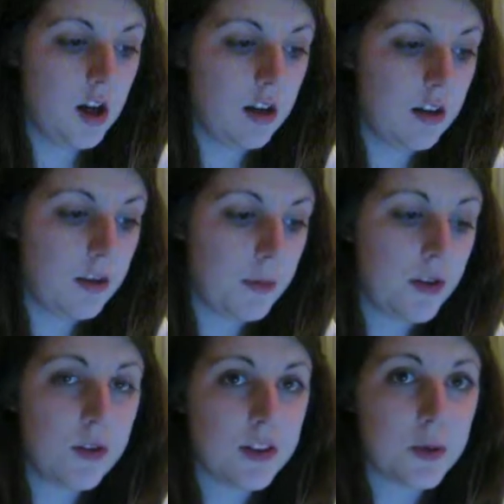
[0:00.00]
I
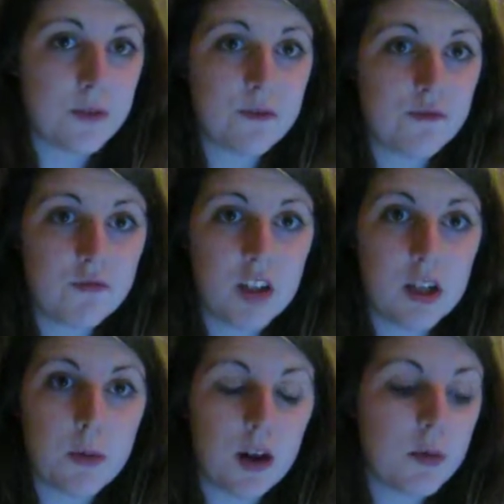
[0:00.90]
thought this went
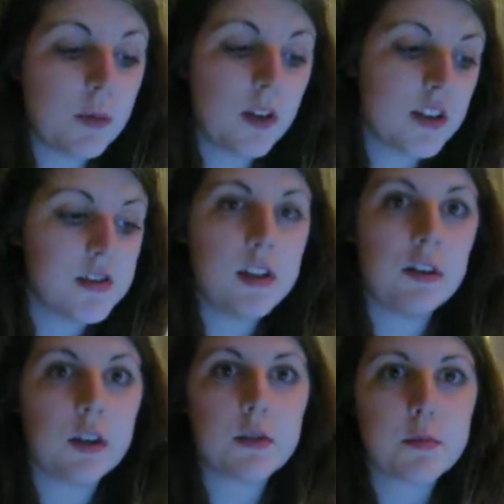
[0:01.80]
really well
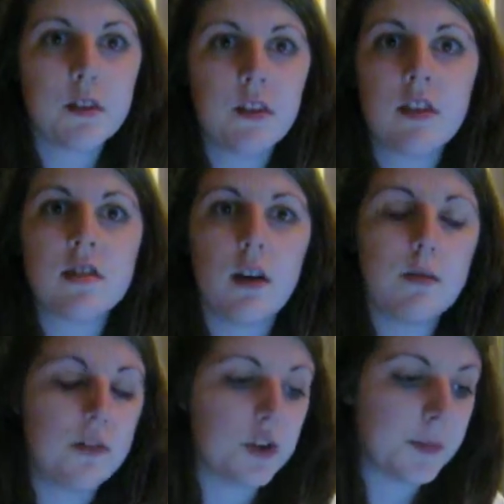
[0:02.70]
considering it was my first time
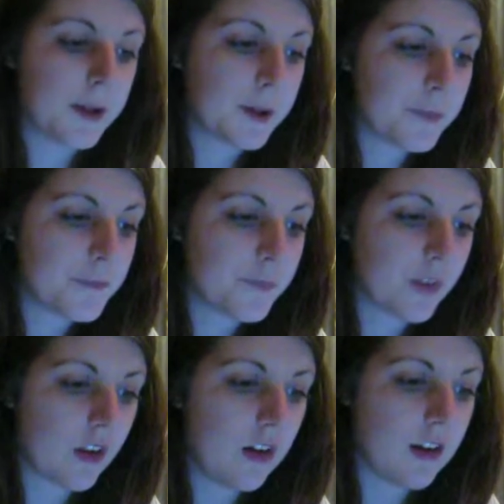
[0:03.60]
filming.
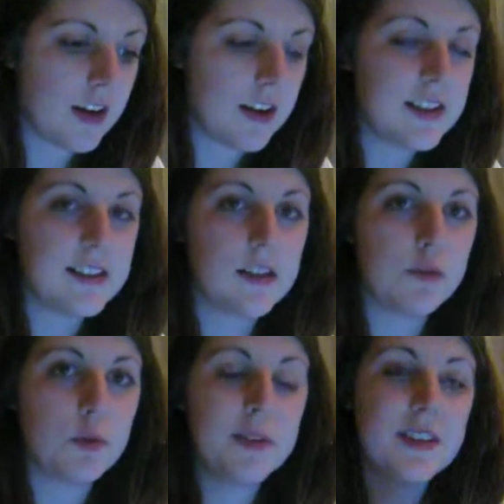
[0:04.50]
I did
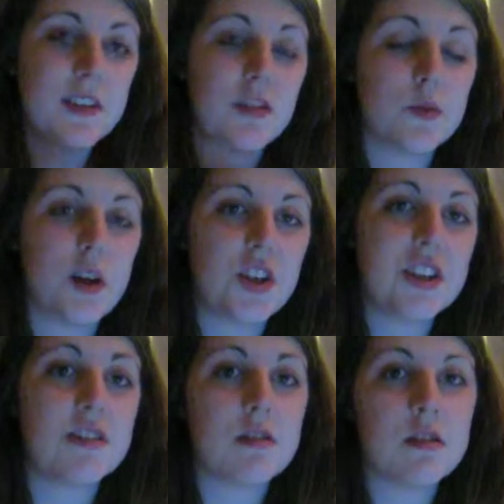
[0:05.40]
several positions where she
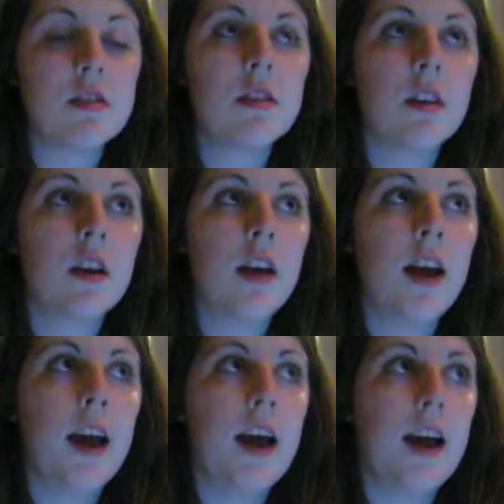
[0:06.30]
stood
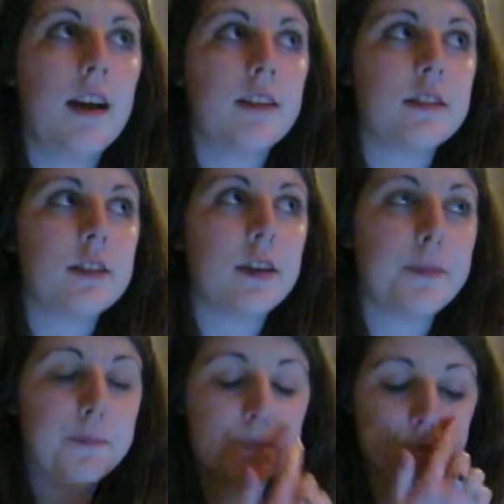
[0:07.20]
and
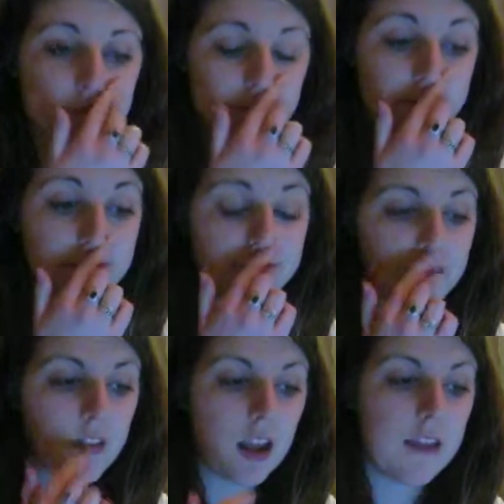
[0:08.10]

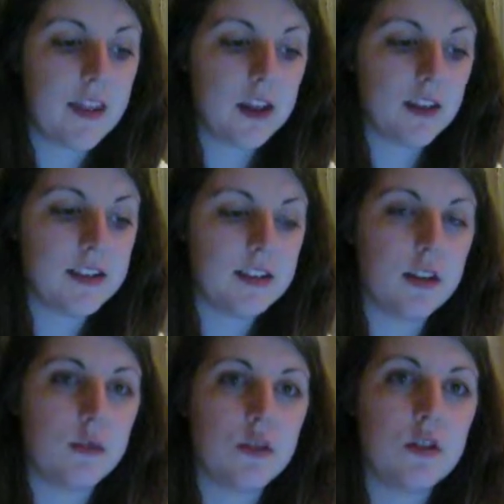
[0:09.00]
then I did
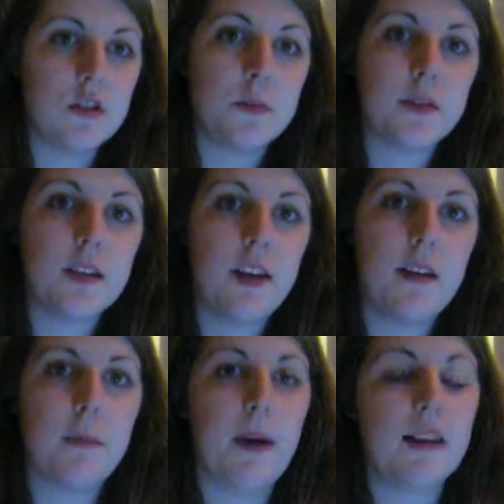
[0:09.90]
several zooms to
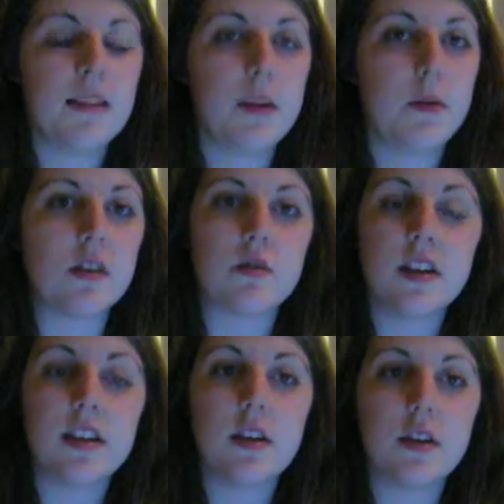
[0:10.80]
him as he was
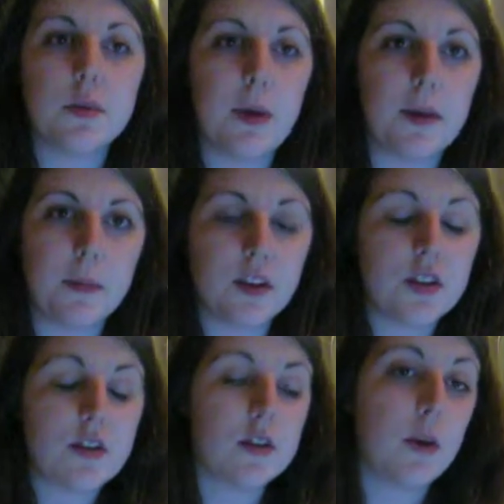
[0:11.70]
reading the newspaper,
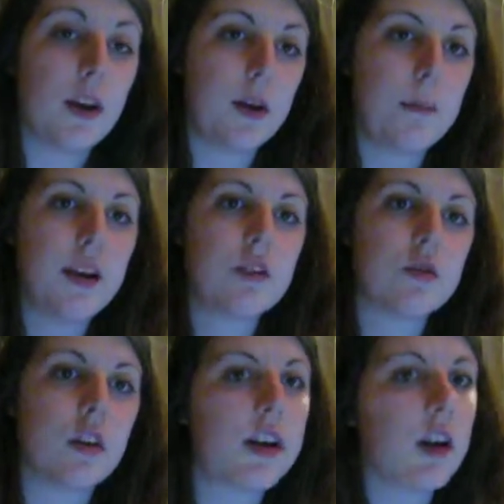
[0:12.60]
just so I can make
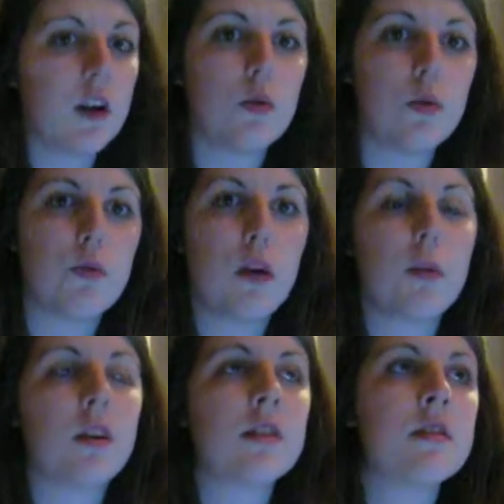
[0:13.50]
sure I get all the right
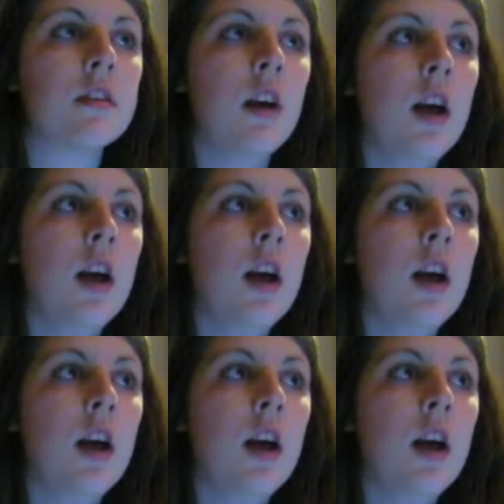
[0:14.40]
ones